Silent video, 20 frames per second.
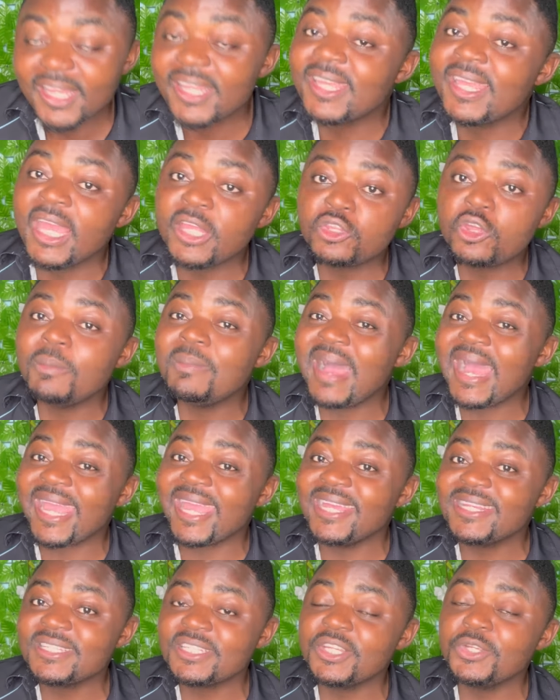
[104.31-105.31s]
Gayton
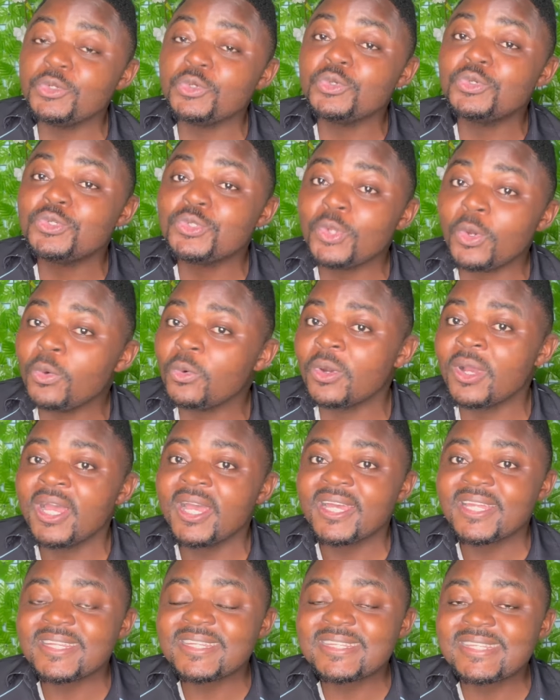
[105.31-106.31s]
Mckenzie, you know
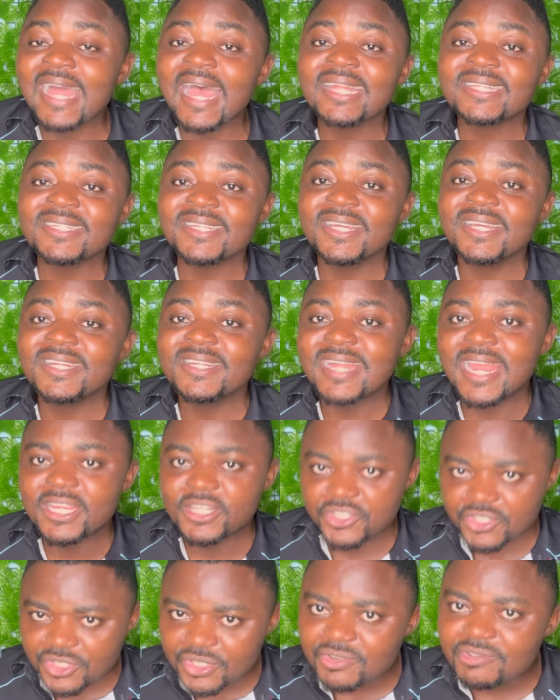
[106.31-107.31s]
that
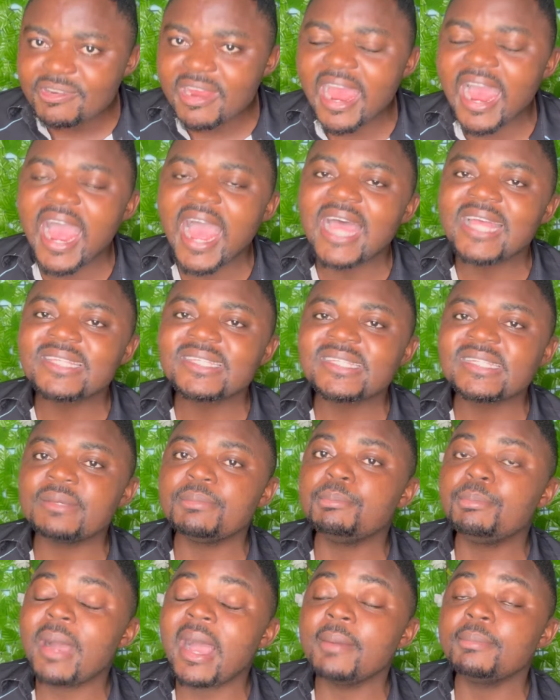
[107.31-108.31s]
Nigeria and
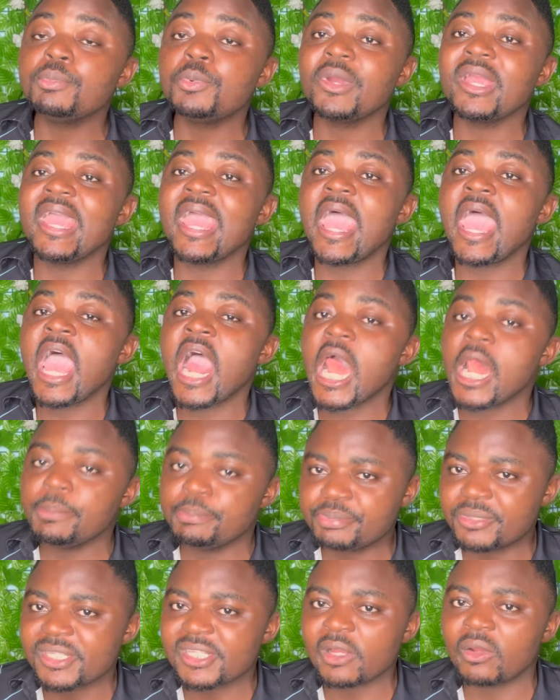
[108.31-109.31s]
Zimbabwe
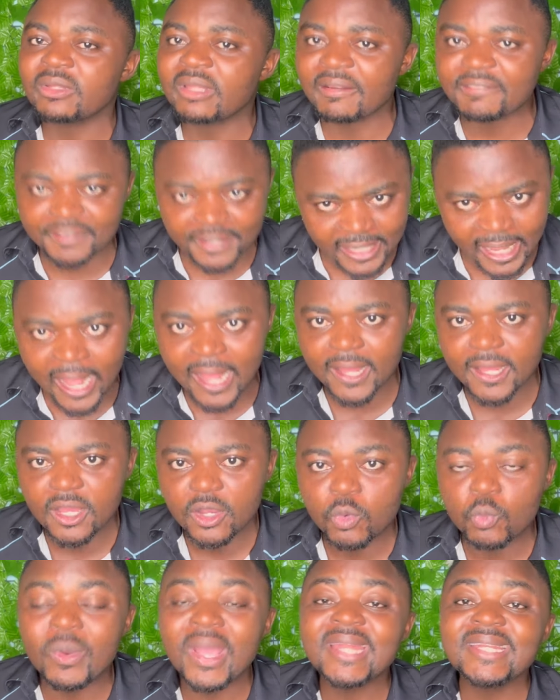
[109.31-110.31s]
helped South Africa
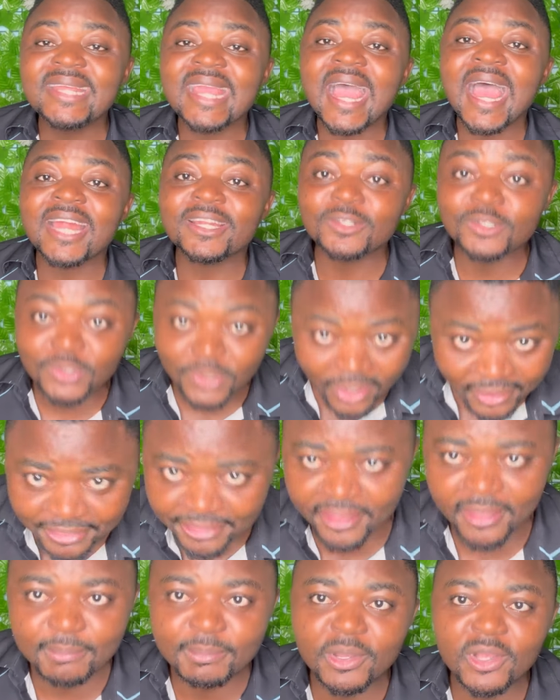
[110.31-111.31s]
when they had
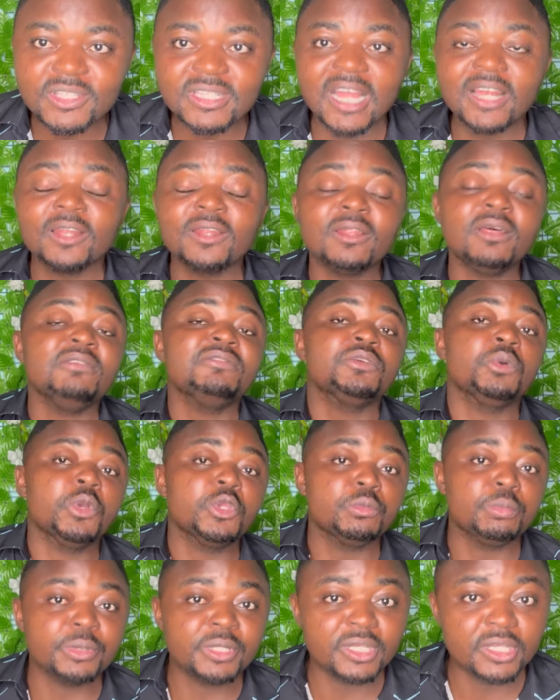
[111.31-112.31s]
nothing. Because I love the way
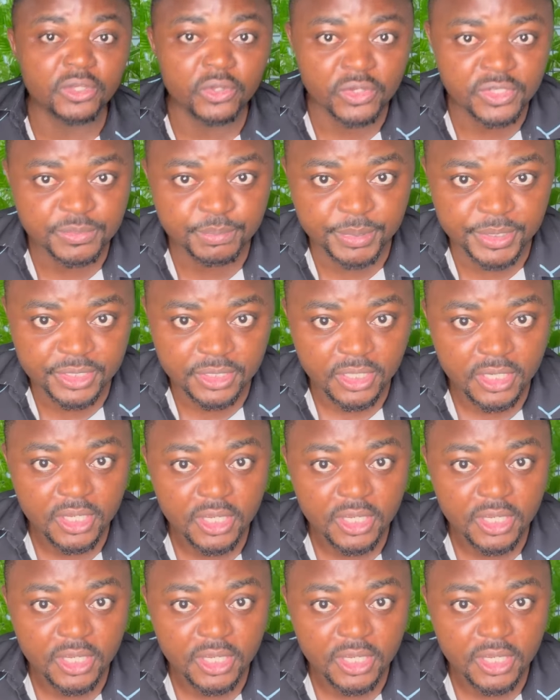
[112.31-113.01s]
you put it in your speech.